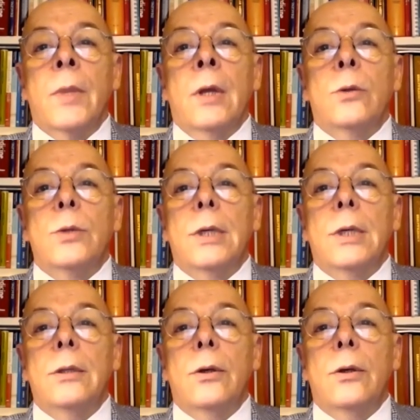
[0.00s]
to
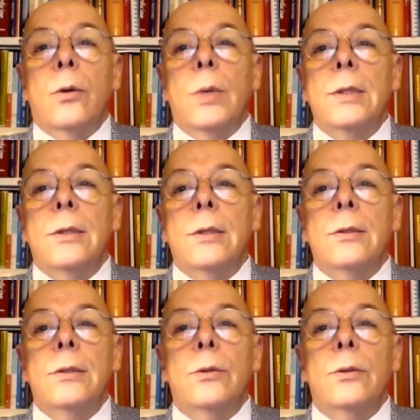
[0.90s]
send your
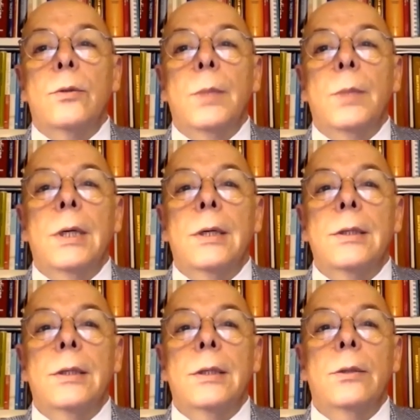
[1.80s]
questions to
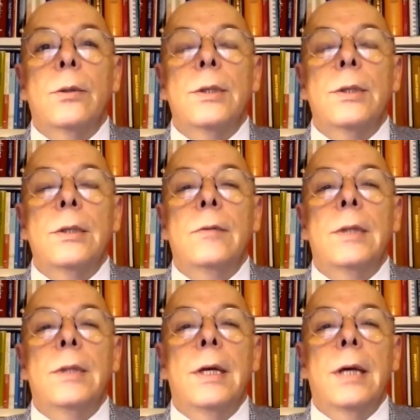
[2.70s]
speakers and to receive
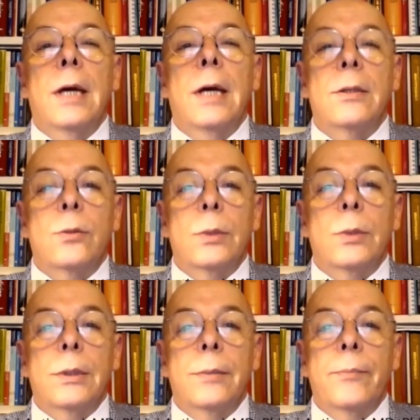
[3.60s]
their answer.
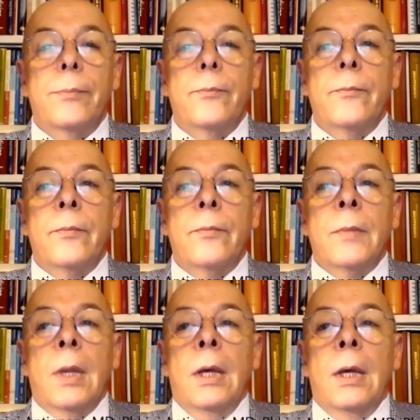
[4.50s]

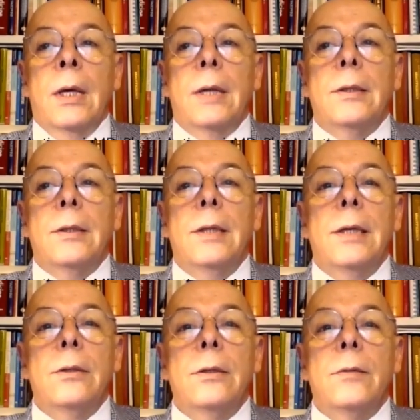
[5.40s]
At the
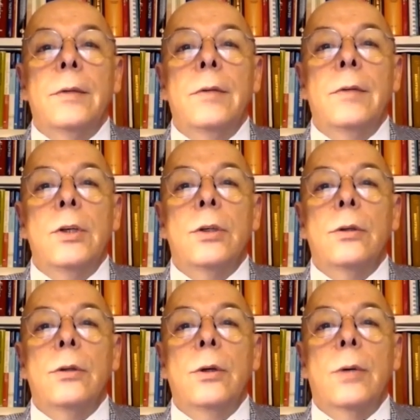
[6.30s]
end of the vision,
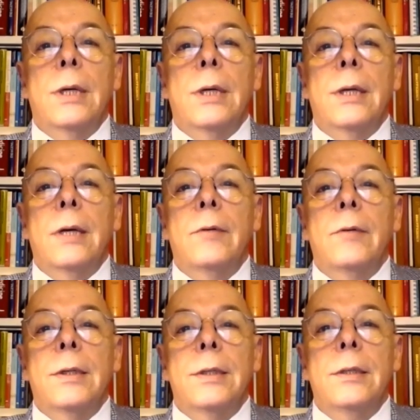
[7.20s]
you can have
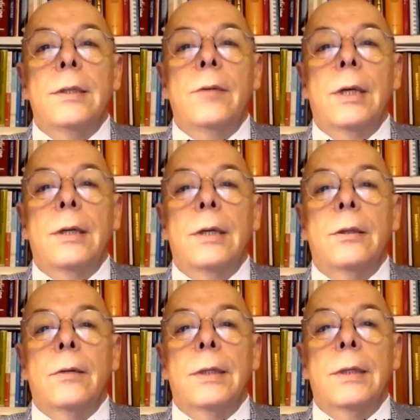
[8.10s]
a certificate
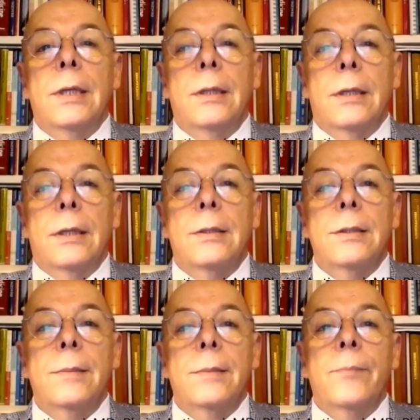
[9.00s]
of
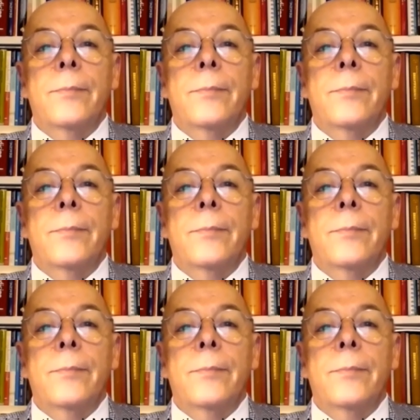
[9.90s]
attendance.